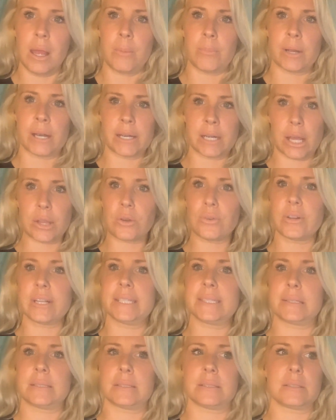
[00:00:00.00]
But another
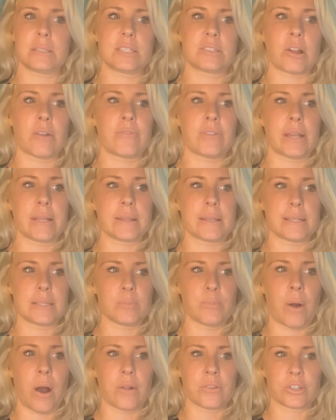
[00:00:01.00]
reason stuff like this
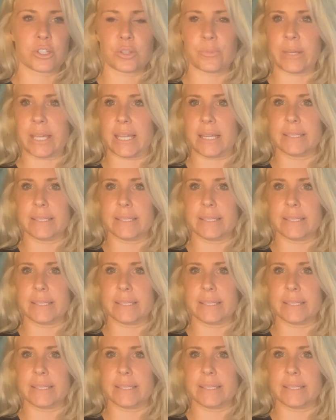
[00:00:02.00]
bothers me